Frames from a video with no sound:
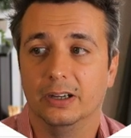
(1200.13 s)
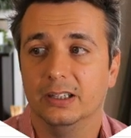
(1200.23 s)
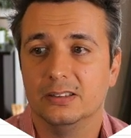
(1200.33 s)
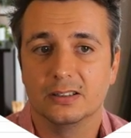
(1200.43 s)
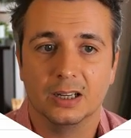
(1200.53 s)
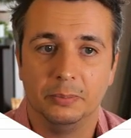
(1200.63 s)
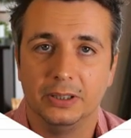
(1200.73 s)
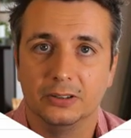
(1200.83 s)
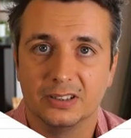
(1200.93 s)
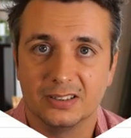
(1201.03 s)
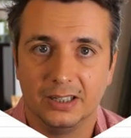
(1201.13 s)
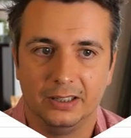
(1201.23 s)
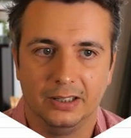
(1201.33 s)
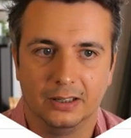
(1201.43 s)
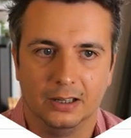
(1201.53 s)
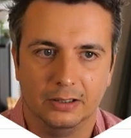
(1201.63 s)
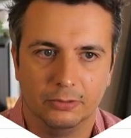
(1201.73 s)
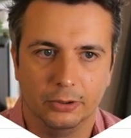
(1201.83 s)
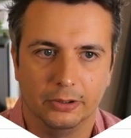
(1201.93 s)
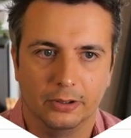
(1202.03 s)
as this company could sustain that kind of
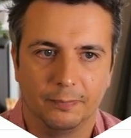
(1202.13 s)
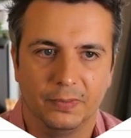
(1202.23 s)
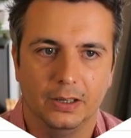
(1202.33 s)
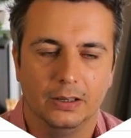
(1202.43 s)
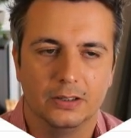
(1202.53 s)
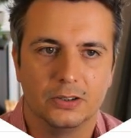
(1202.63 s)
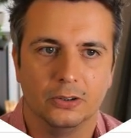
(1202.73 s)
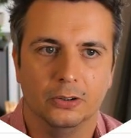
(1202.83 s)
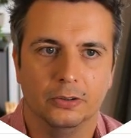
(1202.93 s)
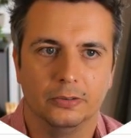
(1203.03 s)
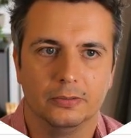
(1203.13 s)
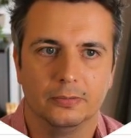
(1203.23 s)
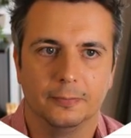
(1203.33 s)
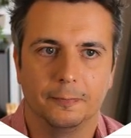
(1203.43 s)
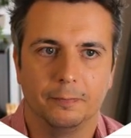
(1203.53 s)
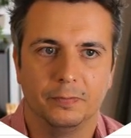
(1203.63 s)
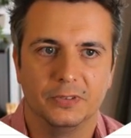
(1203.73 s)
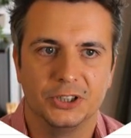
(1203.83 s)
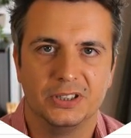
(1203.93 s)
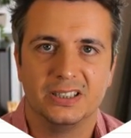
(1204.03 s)
growth. So
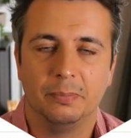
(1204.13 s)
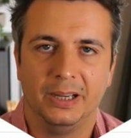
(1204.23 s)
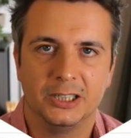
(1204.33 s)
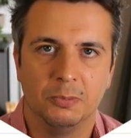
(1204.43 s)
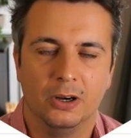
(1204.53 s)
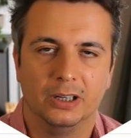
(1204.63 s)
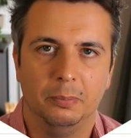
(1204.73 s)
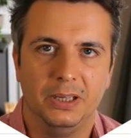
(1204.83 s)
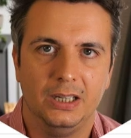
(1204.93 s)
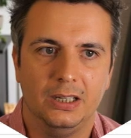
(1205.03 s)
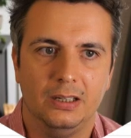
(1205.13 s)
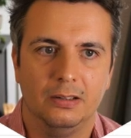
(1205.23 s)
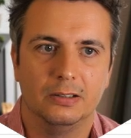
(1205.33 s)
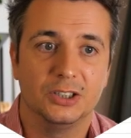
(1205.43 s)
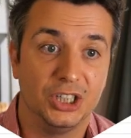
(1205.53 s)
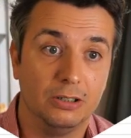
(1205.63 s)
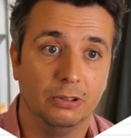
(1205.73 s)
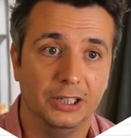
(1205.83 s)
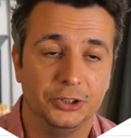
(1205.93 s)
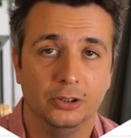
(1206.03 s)
just as a benchmark, a PEG
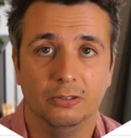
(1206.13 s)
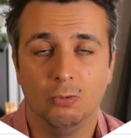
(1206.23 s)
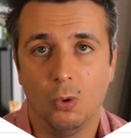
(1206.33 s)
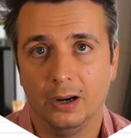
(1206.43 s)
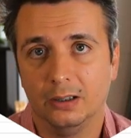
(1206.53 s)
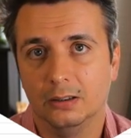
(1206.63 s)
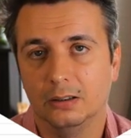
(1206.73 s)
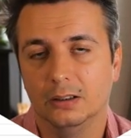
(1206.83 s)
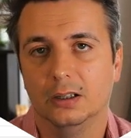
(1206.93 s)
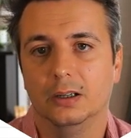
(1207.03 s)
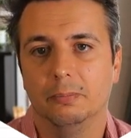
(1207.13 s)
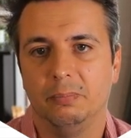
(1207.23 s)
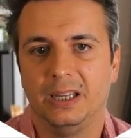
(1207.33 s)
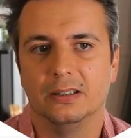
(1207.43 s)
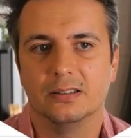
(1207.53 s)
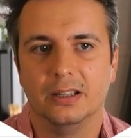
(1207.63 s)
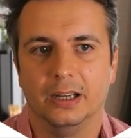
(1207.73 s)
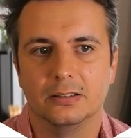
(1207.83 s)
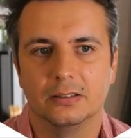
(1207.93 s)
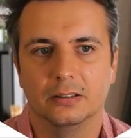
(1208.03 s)
ratio of 1 means
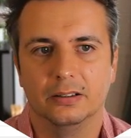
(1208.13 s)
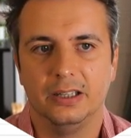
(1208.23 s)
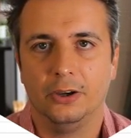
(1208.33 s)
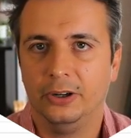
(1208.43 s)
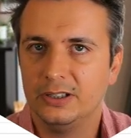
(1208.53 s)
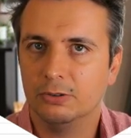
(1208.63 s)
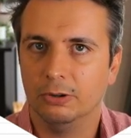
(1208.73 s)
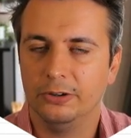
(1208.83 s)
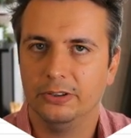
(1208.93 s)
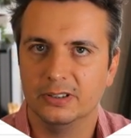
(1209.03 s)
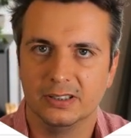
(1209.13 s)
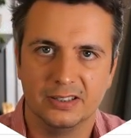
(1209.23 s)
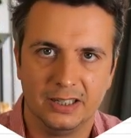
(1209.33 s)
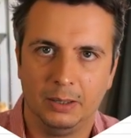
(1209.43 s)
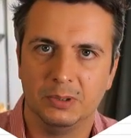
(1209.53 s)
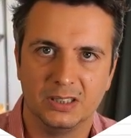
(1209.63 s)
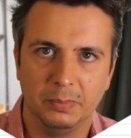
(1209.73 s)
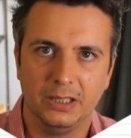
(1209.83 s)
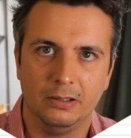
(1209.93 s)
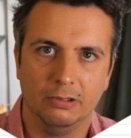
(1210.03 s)
that the earnings growth is the same as the
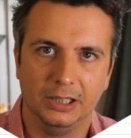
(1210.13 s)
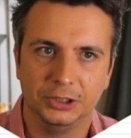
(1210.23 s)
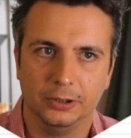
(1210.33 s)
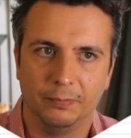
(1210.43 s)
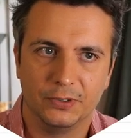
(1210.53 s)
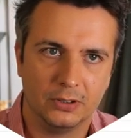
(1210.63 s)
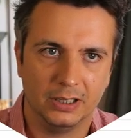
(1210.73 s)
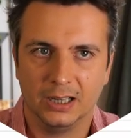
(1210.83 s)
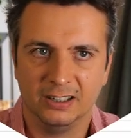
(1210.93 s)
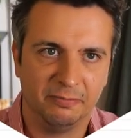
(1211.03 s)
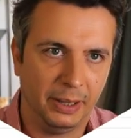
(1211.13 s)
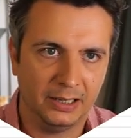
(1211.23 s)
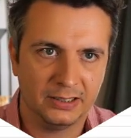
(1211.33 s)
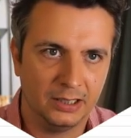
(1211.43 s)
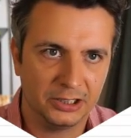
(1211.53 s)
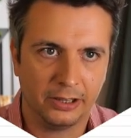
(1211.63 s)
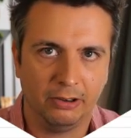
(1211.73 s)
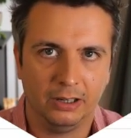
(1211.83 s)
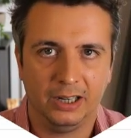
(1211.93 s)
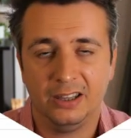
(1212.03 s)
PE ratio. So they're kind of balancing each other
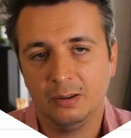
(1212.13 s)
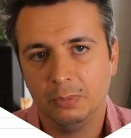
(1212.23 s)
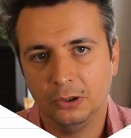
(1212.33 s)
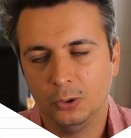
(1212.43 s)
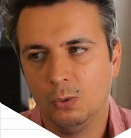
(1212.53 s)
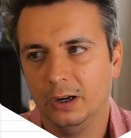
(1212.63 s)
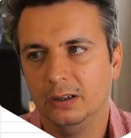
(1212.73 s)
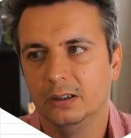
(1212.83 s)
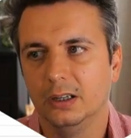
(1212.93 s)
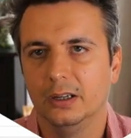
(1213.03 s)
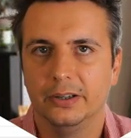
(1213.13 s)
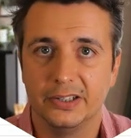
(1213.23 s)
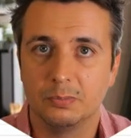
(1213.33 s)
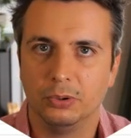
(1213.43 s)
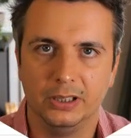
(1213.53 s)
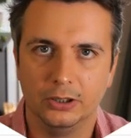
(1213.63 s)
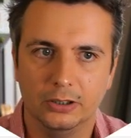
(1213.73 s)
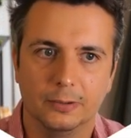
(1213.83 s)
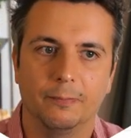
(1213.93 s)
out. Anything below 1 is pretty good